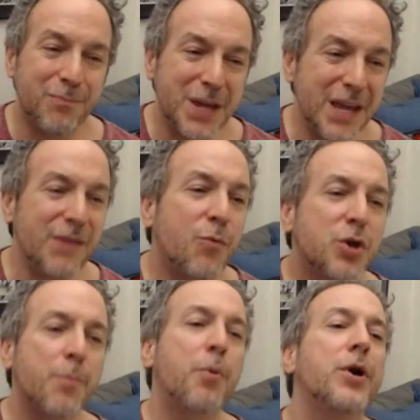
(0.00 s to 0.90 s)
even when
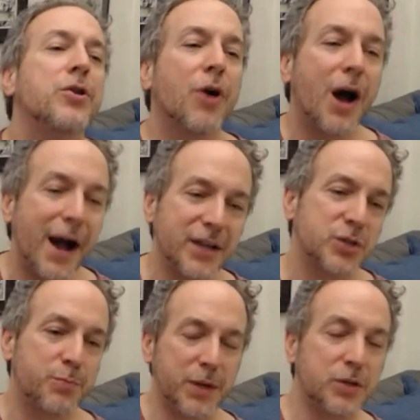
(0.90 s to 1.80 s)
you put in your
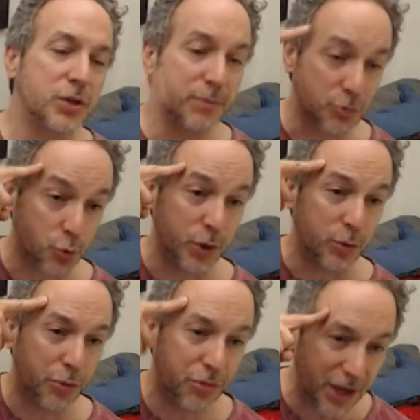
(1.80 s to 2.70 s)
highest bid, sometimes what you
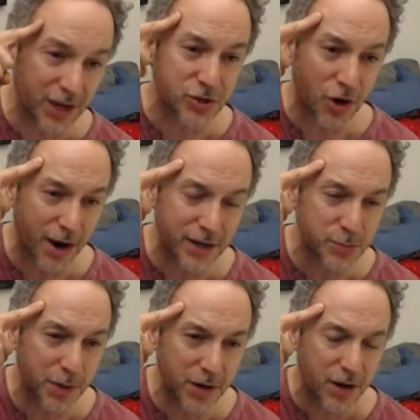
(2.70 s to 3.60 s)
think is your highest
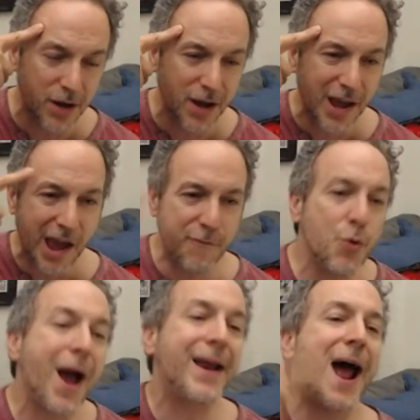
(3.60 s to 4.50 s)
bid, if you
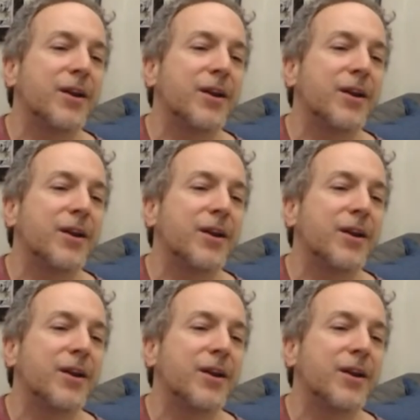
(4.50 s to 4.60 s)
had had